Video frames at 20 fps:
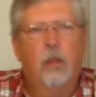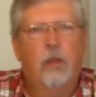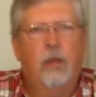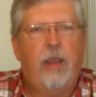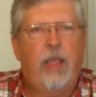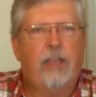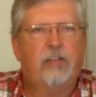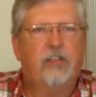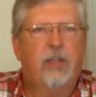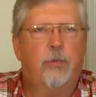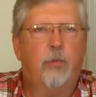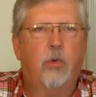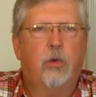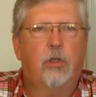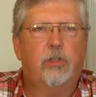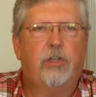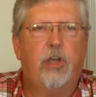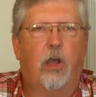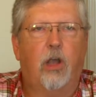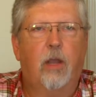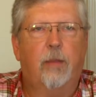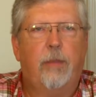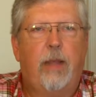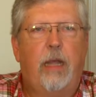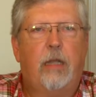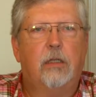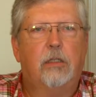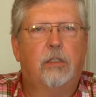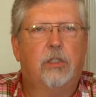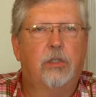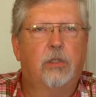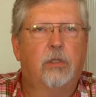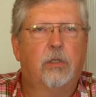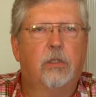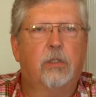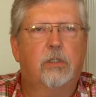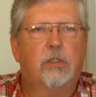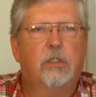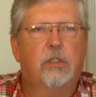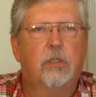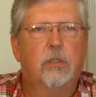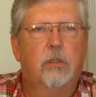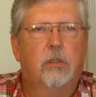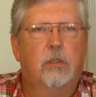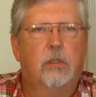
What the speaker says: Next, I'm going to talk about tools,